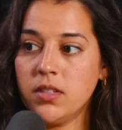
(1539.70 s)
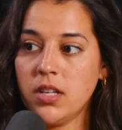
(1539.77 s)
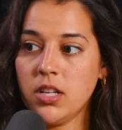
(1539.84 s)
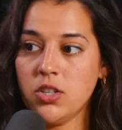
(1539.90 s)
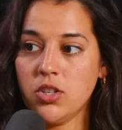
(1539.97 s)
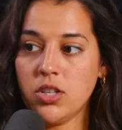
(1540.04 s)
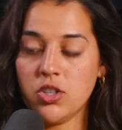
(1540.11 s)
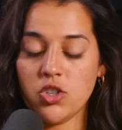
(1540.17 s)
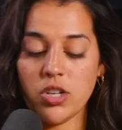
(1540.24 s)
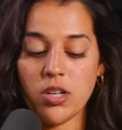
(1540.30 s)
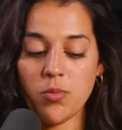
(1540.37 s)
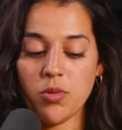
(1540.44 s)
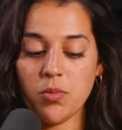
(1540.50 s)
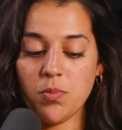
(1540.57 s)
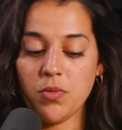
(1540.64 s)
And you can train
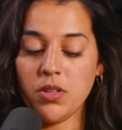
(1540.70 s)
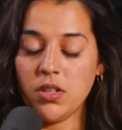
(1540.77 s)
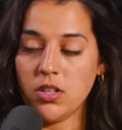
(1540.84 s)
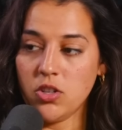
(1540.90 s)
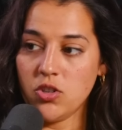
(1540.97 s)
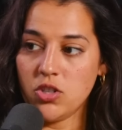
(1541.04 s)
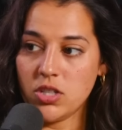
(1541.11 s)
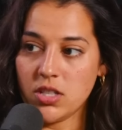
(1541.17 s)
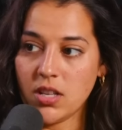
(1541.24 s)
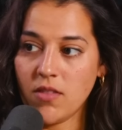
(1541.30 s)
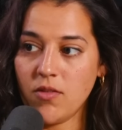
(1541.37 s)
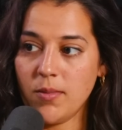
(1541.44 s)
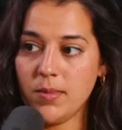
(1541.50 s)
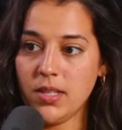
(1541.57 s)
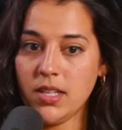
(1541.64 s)
them with, you just give
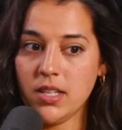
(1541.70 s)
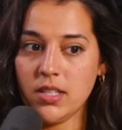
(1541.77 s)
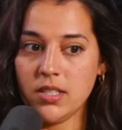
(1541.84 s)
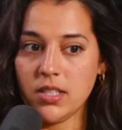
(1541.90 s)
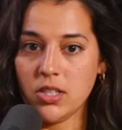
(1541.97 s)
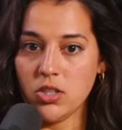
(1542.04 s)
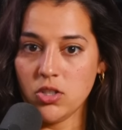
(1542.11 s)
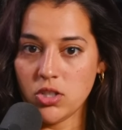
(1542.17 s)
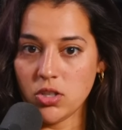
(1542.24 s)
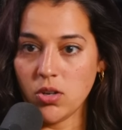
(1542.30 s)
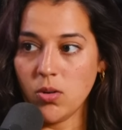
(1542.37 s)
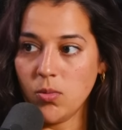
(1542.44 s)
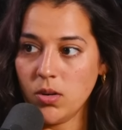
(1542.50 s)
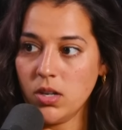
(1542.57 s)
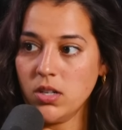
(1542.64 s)
them these and you show
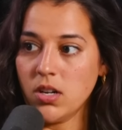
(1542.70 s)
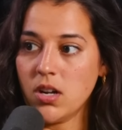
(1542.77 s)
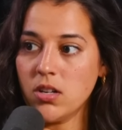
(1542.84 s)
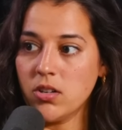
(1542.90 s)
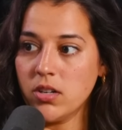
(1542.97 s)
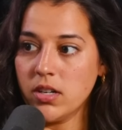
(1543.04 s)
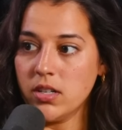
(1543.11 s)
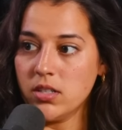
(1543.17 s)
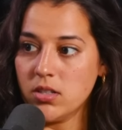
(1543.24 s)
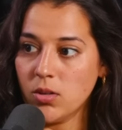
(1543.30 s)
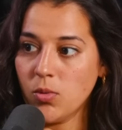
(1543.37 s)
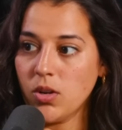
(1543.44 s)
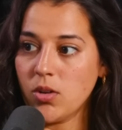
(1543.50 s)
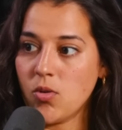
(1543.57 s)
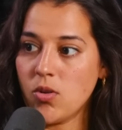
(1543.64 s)
them what $1 is or
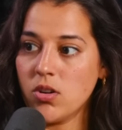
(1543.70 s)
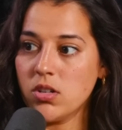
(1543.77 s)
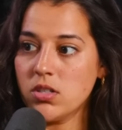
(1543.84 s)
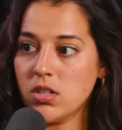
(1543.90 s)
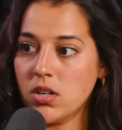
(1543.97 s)
what quarters